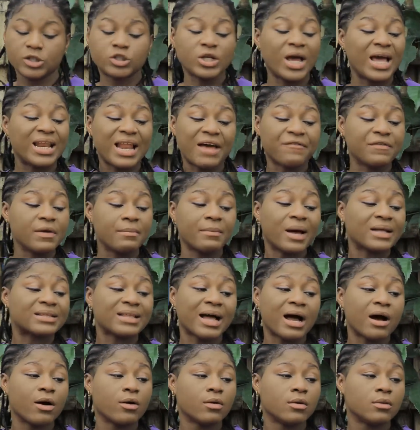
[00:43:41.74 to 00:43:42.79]
It's not a laughing
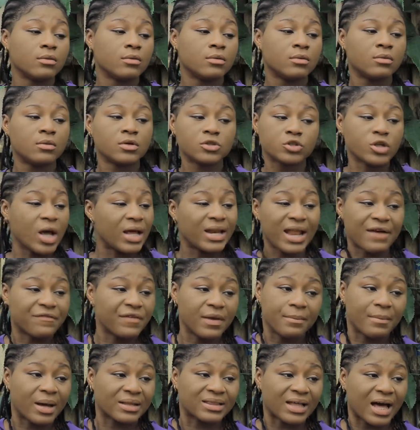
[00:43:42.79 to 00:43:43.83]
matter. Oh. It's not a
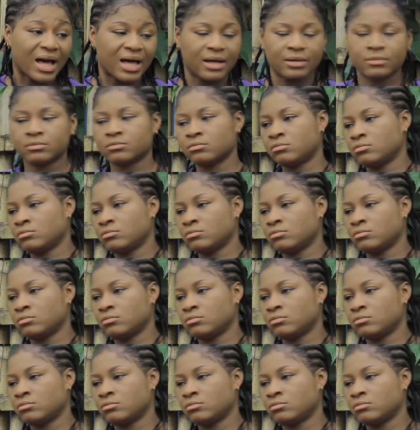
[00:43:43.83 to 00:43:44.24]
laughing matter.